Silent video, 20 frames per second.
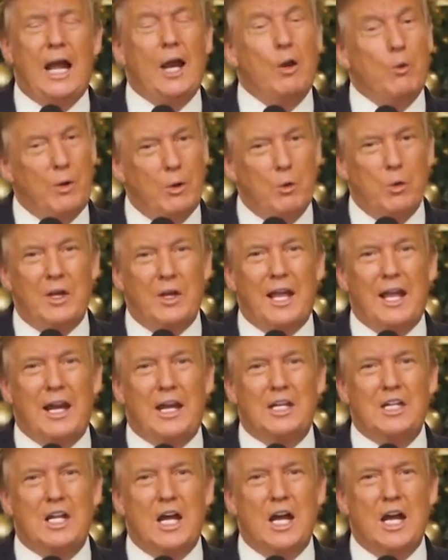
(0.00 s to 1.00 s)
and we will get
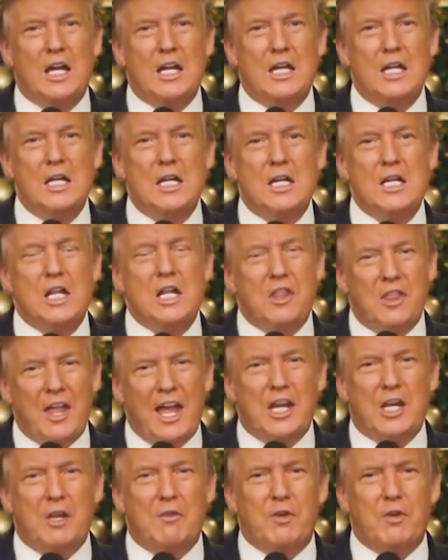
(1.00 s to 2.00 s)
it done.
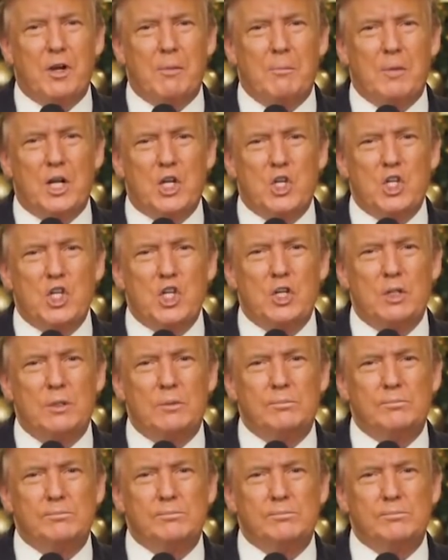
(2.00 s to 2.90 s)
Thank you very much.